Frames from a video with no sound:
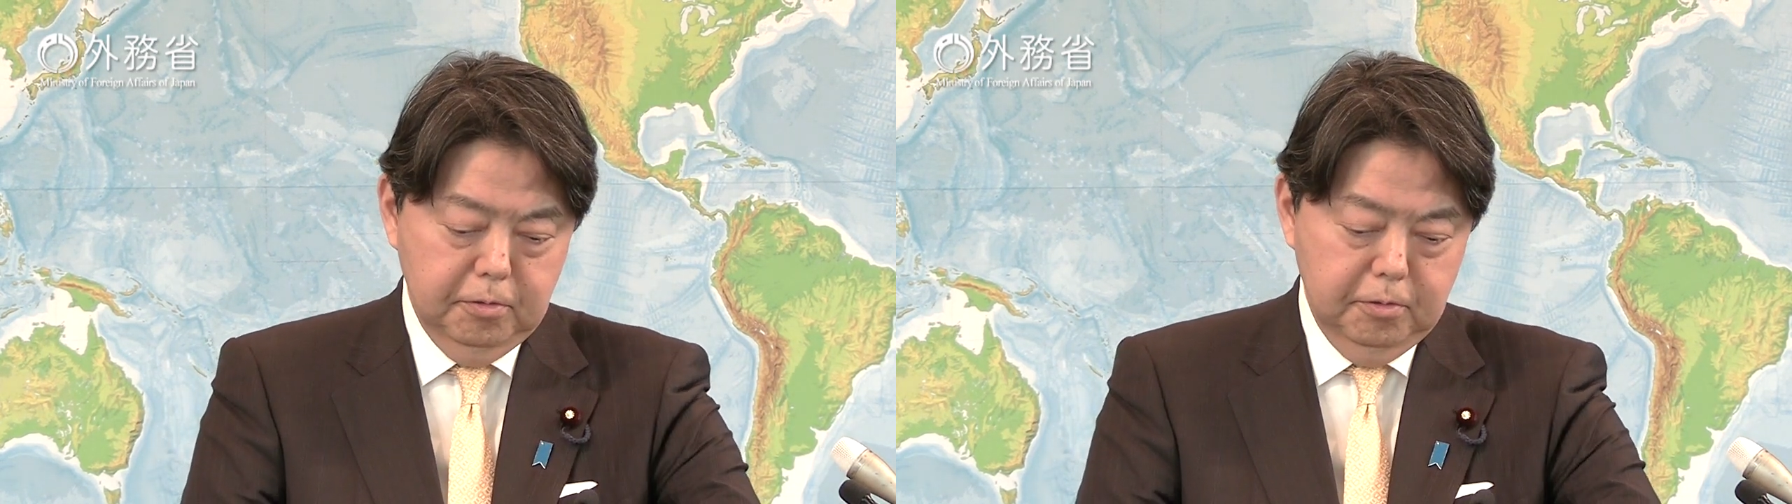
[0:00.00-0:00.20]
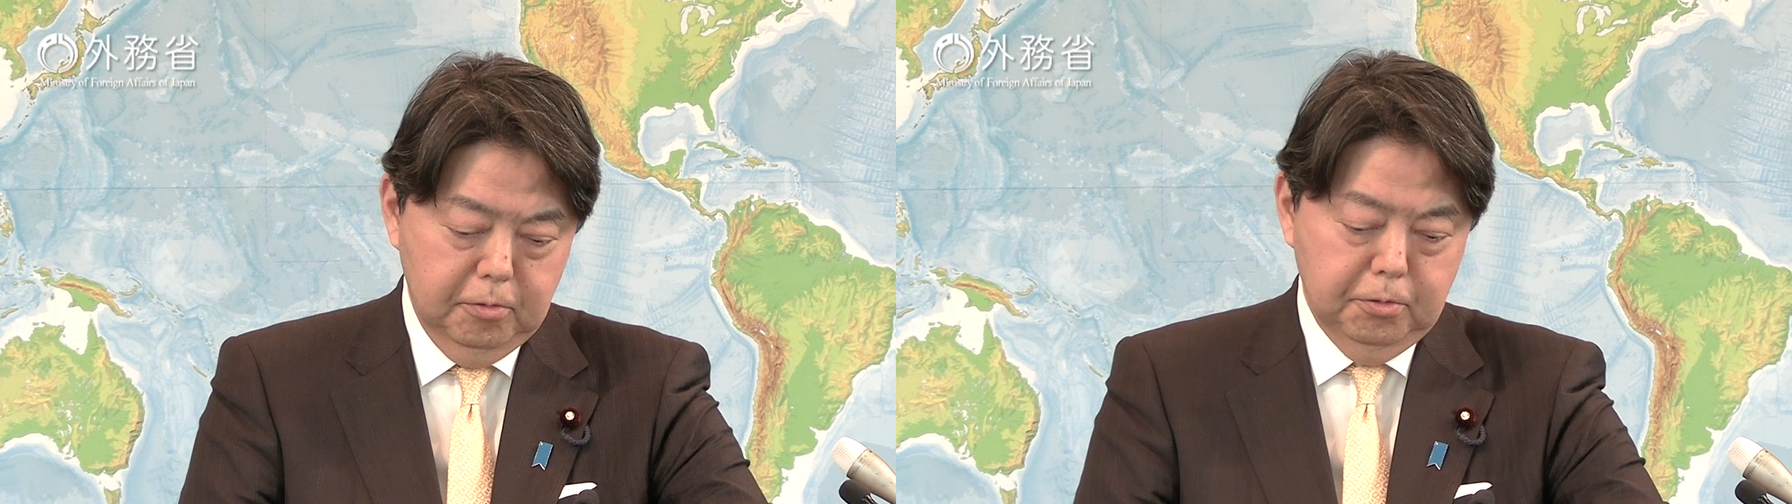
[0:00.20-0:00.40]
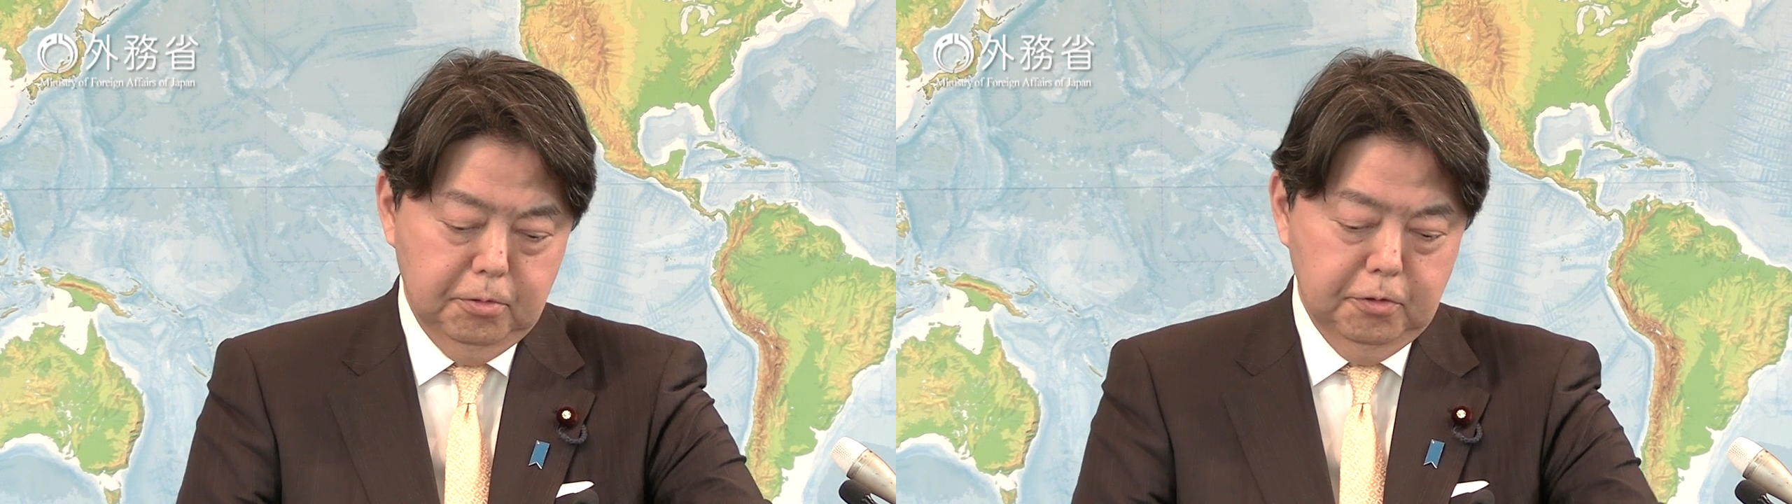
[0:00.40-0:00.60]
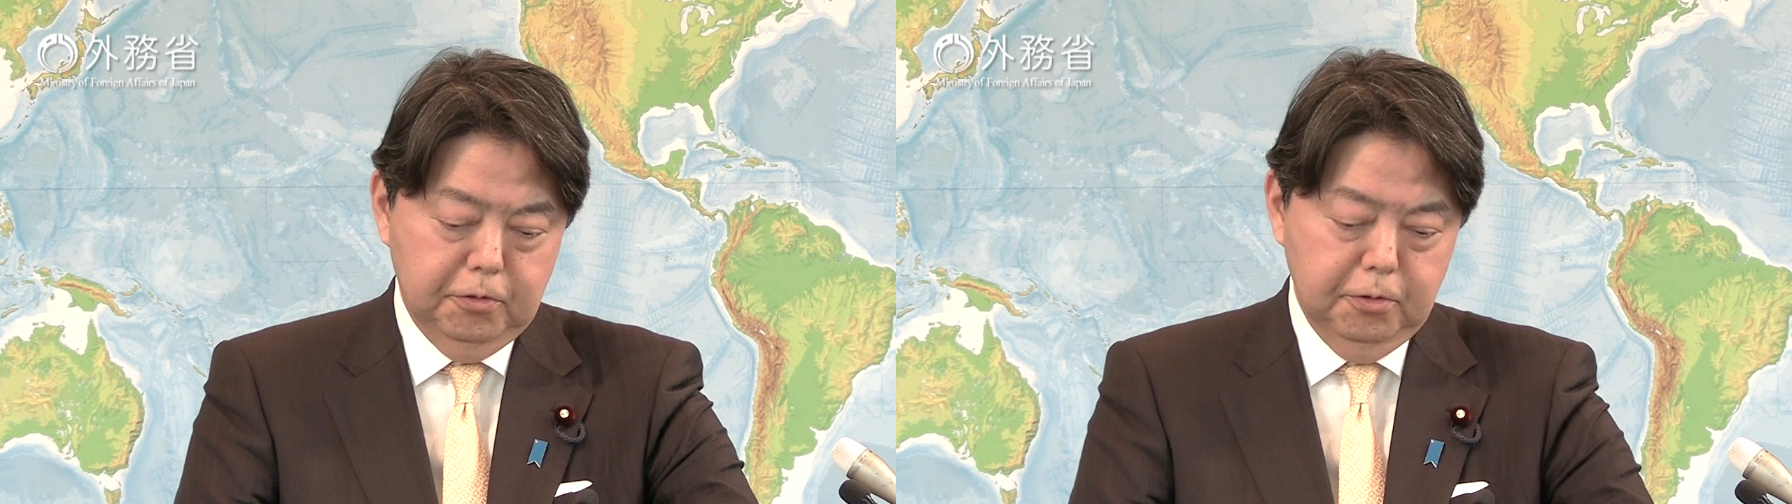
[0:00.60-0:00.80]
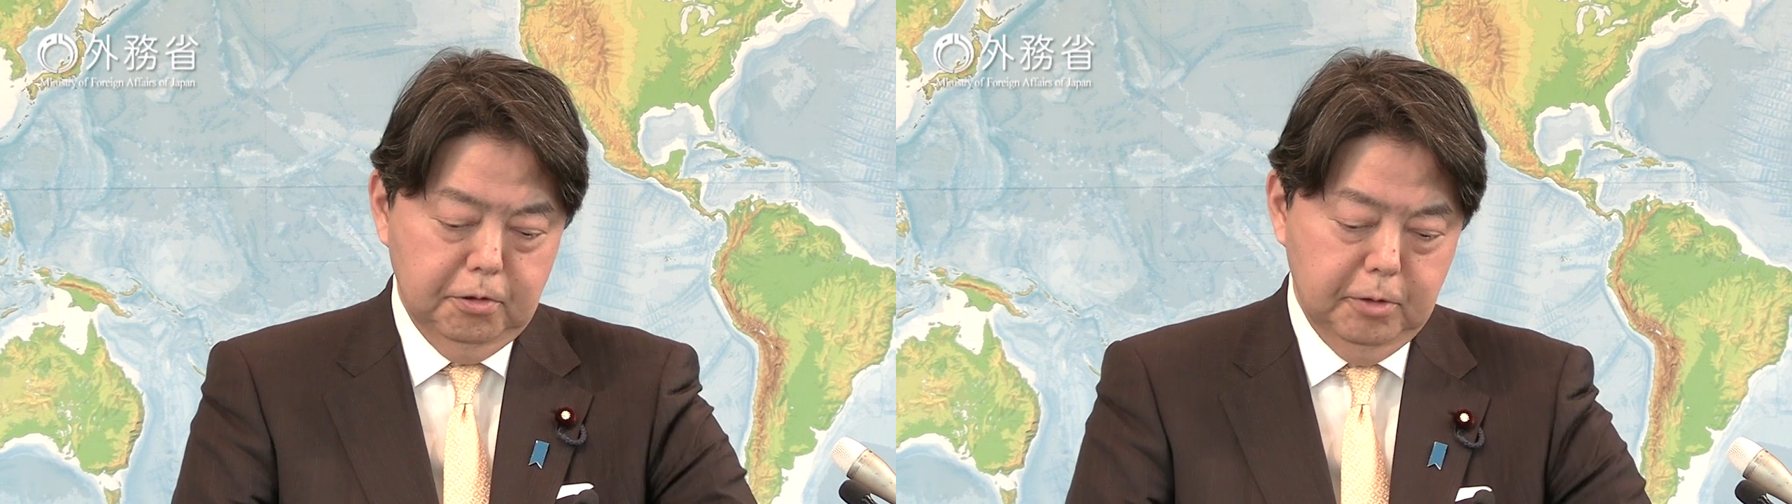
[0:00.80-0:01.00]
we would like to
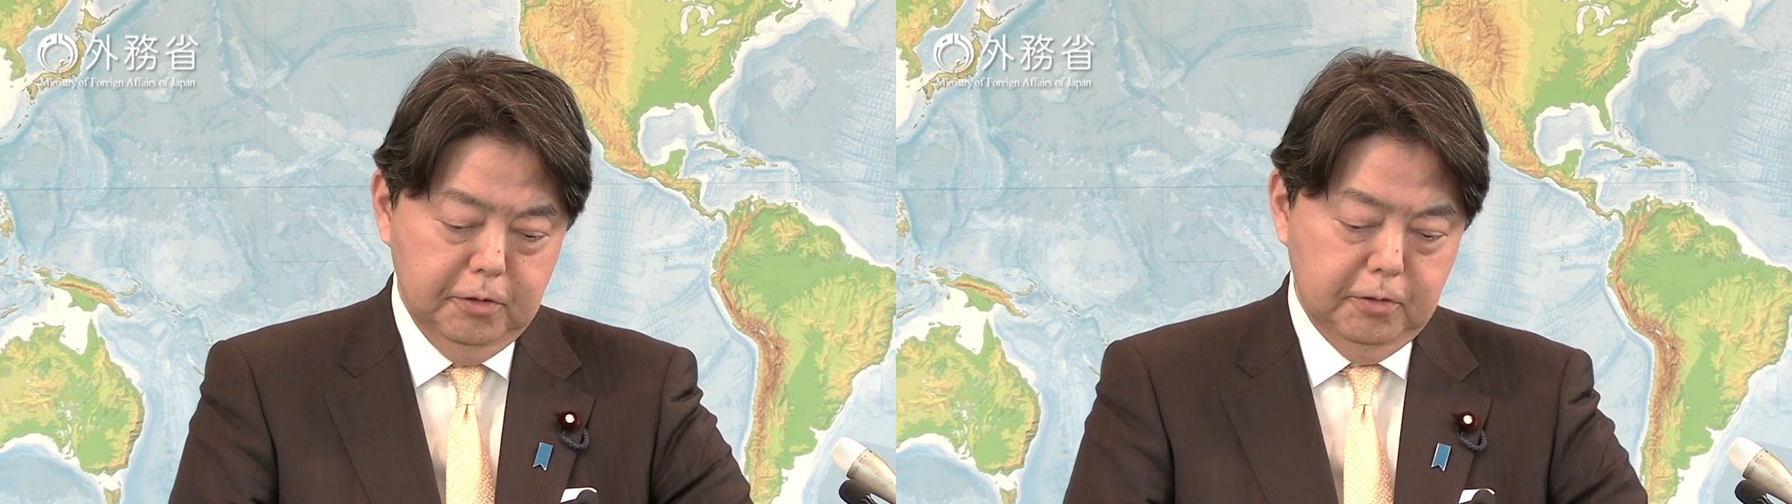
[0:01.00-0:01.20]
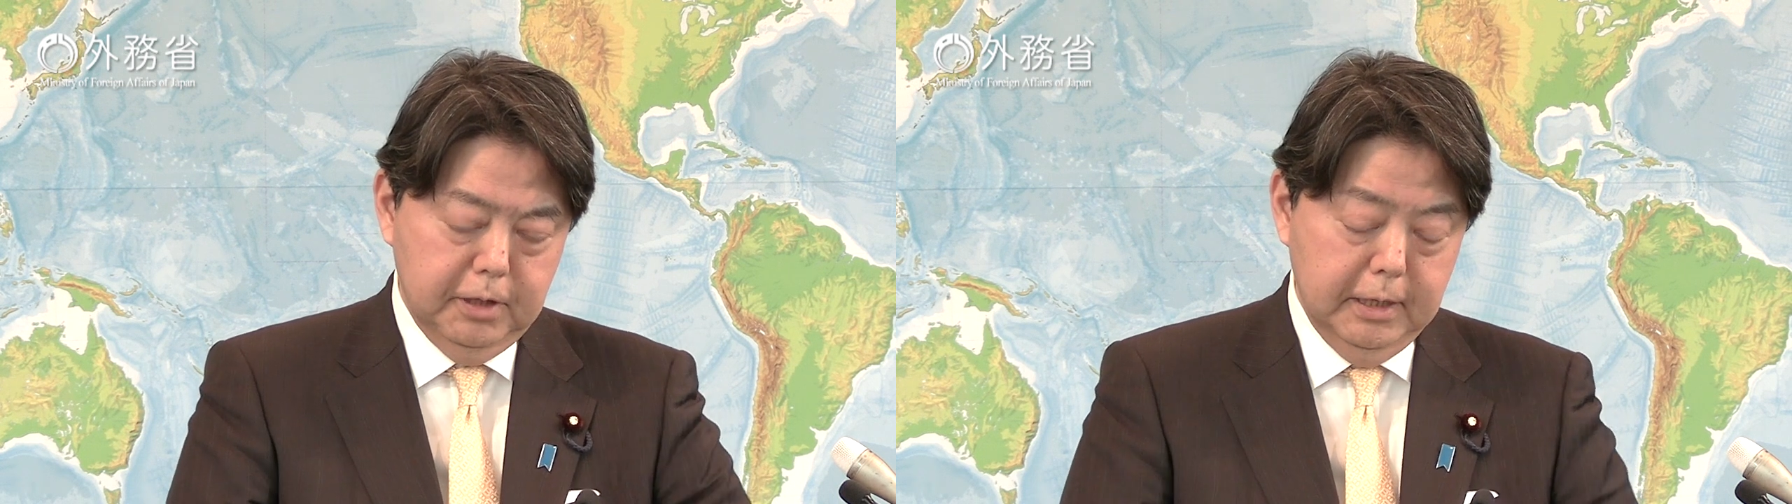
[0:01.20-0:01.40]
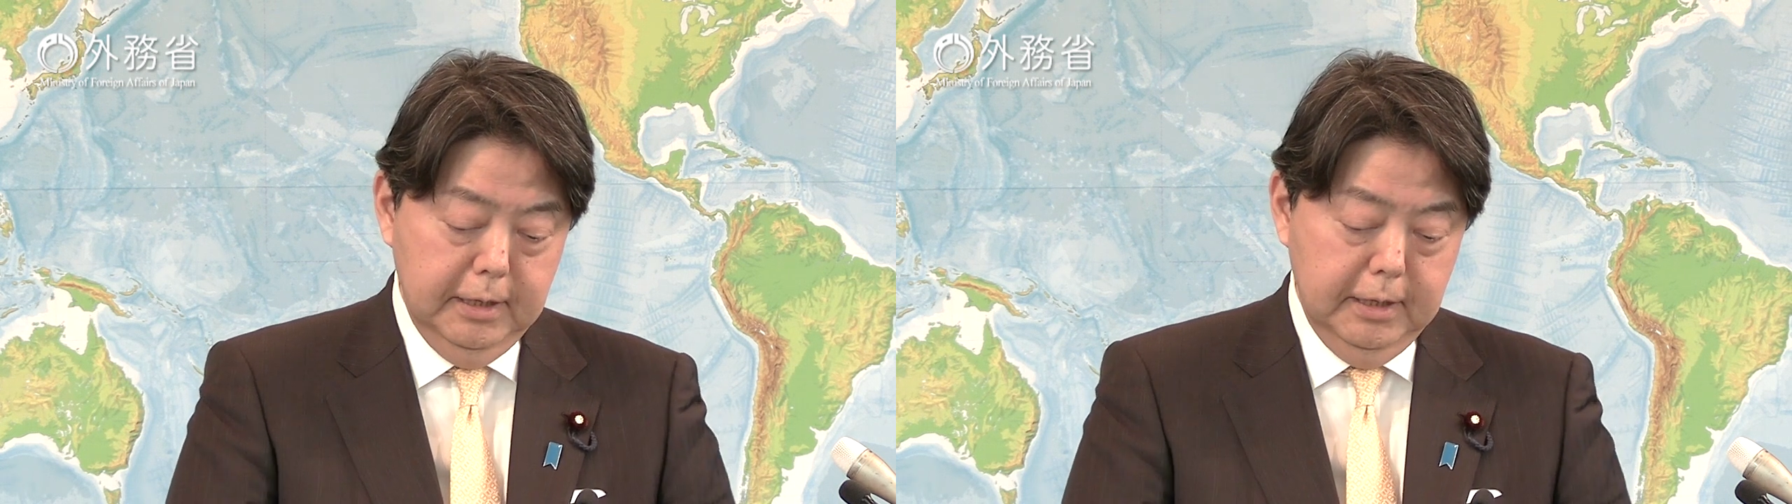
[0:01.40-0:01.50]
maintain the current